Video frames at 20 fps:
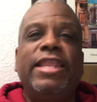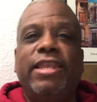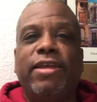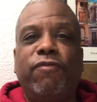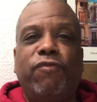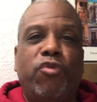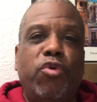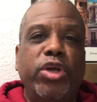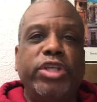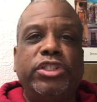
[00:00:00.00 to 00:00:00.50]
their
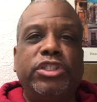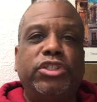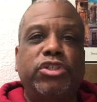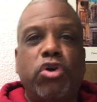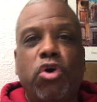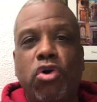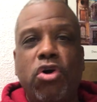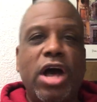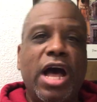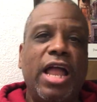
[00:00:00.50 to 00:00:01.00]
voices
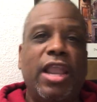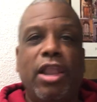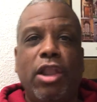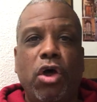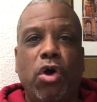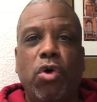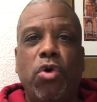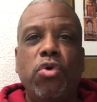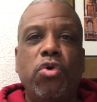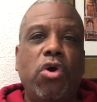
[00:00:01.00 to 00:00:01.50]
go, how
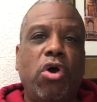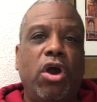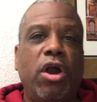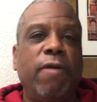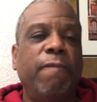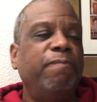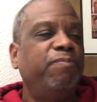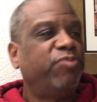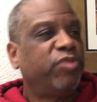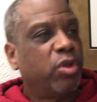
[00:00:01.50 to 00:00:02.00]
low,
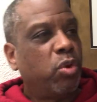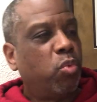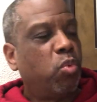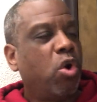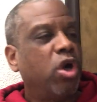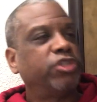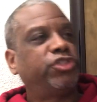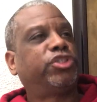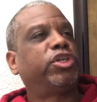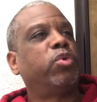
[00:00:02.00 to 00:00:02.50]
or
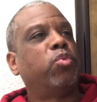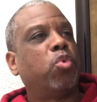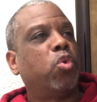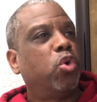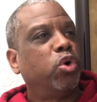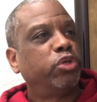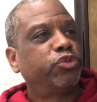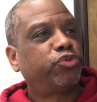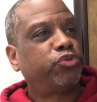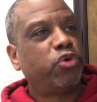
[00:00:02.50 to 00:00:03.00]
watch their
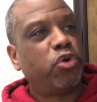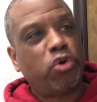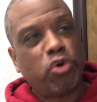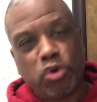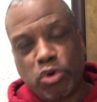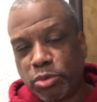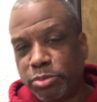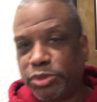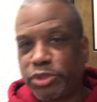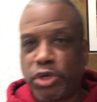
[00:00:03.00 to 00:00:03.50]

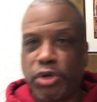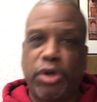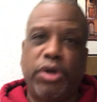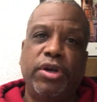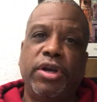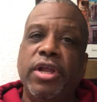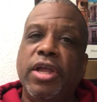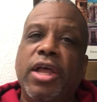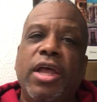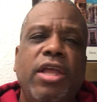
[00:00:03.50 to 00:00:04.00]
wardrobes,
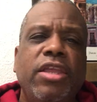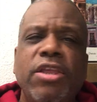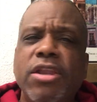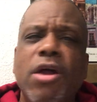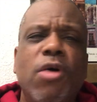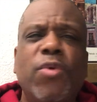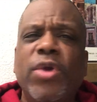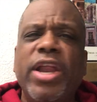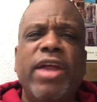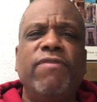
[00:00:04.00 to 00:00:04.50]
or, you
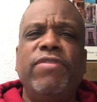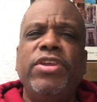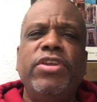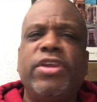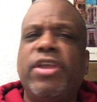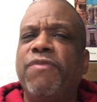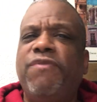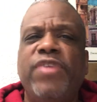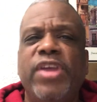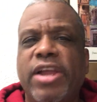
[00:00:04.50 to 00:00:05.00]
know, whatever. You
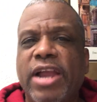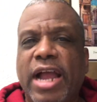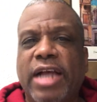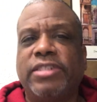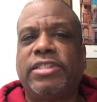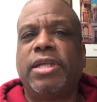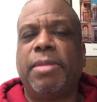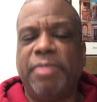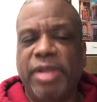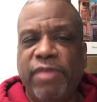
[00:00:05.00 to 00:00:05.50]
can figure
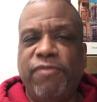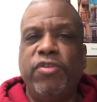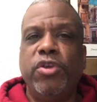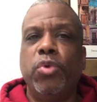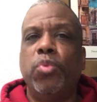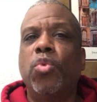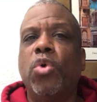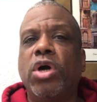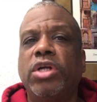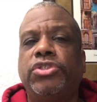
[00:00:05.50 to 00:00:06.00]
out something if
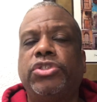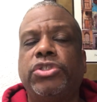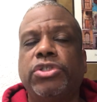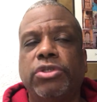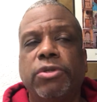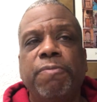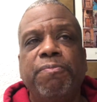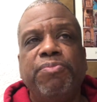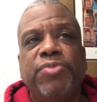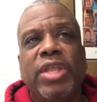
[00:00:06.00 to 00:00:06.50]
you want
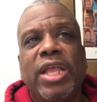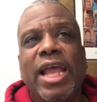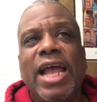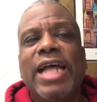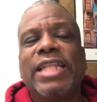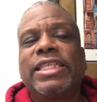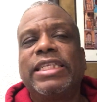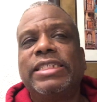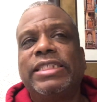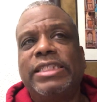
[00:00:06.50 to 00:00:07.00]
to.
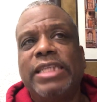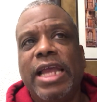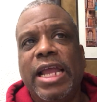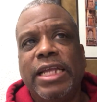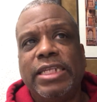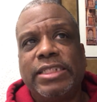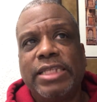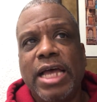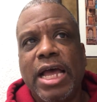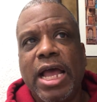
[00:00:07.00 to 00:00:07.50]
At the
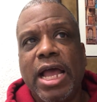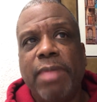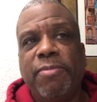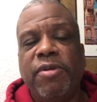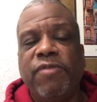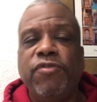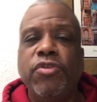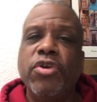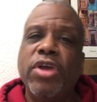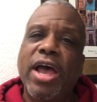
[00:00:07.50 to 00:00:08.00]
same time,
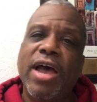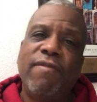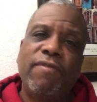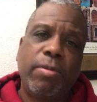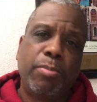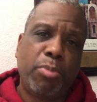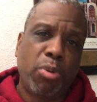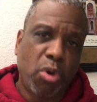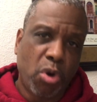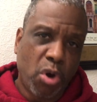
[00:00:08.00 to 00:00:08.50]
if you have
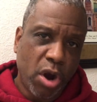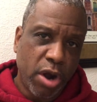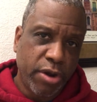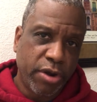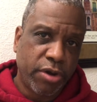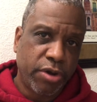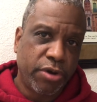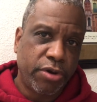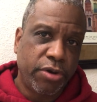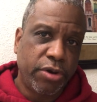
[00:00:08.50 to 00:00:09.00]
a
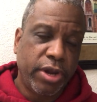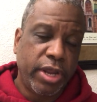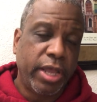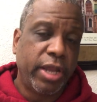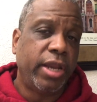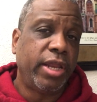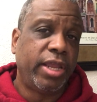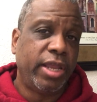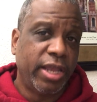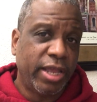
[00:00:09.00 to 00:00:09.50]
partner, and
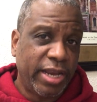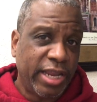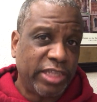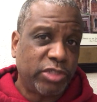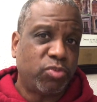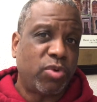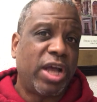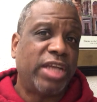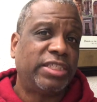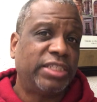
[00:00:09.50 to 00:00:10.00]
again,
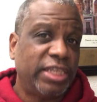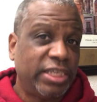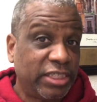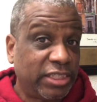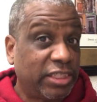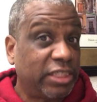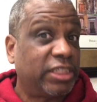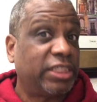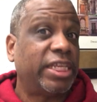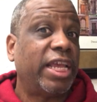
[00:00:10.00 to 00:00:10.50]
that's why I said
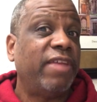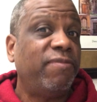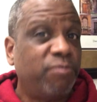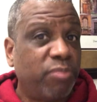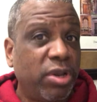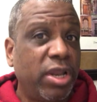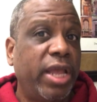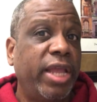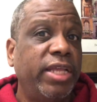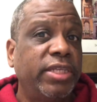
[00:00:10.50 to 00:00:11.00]
it's a safe
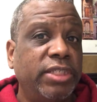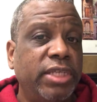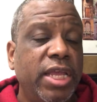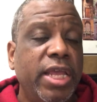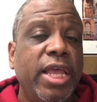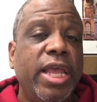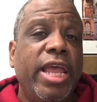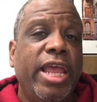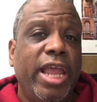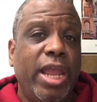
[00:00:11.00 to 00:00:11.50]
place
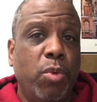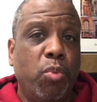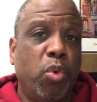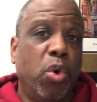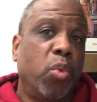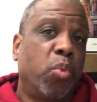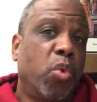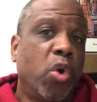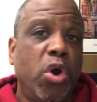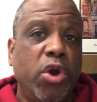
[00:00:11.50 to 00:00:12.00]
and we're
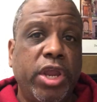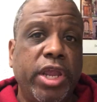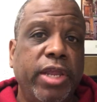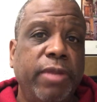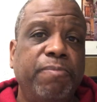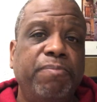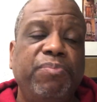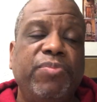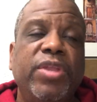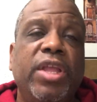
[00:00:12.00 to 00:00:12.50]

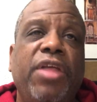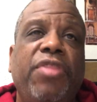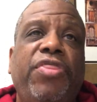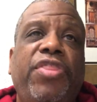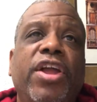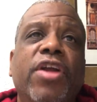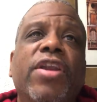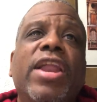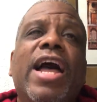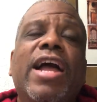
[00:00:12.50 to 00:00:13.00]
working,
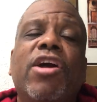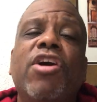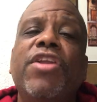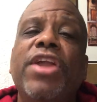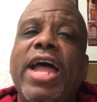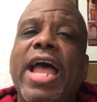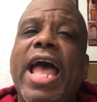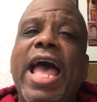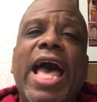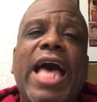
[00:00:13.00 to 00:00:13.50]
they're not going
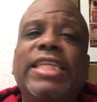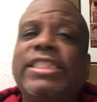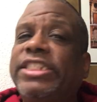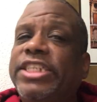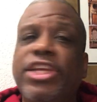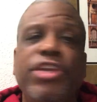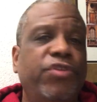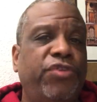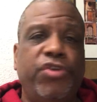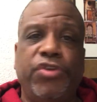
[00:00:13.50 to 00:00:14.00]
to
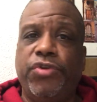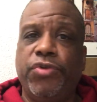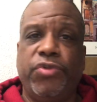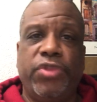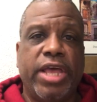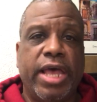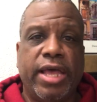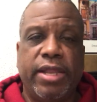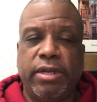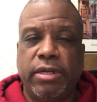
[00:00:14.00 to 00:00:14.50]
ask you to do
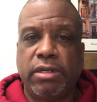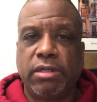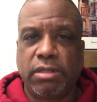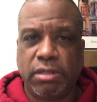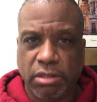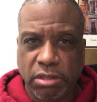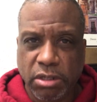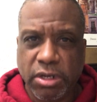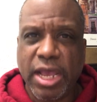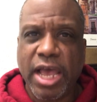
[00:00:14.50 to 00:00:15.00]
that.
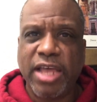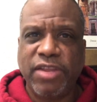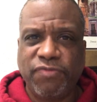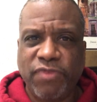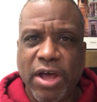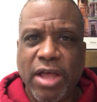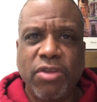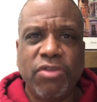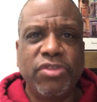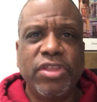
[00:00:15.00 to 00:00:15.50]
You guys
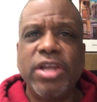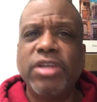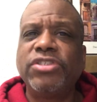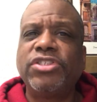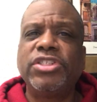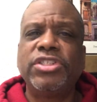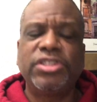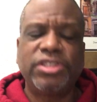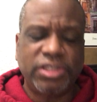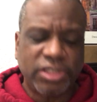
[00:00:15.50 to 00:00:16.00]
follow? There's
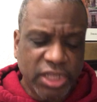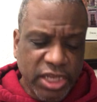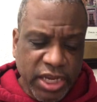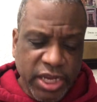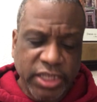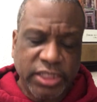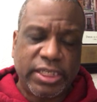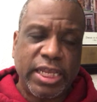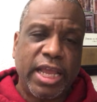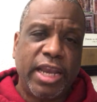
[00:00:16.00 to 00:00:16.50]
just
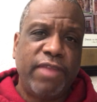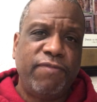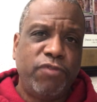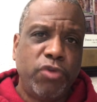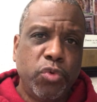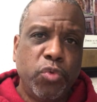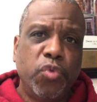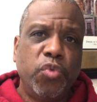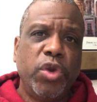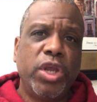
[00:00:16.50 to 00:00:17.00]
things that if
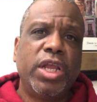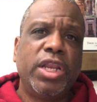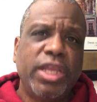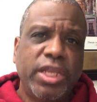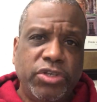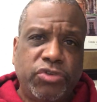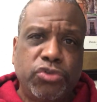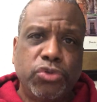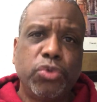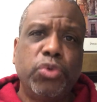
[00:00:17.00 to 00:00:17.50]
you
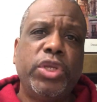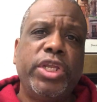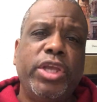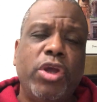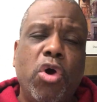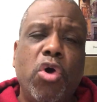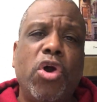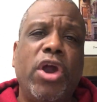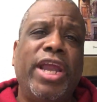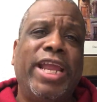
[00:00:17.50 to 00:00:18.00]
really truly
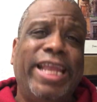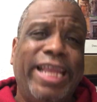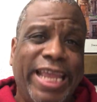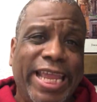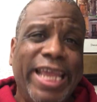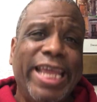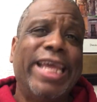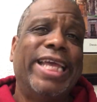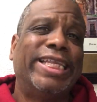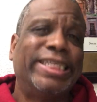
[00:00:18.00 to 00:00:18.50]
are
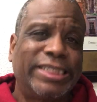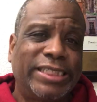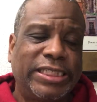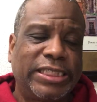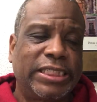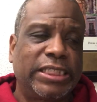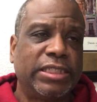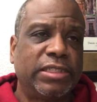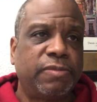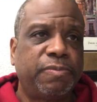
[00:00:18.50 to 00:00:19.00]

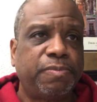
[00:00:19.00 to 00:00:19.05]
against,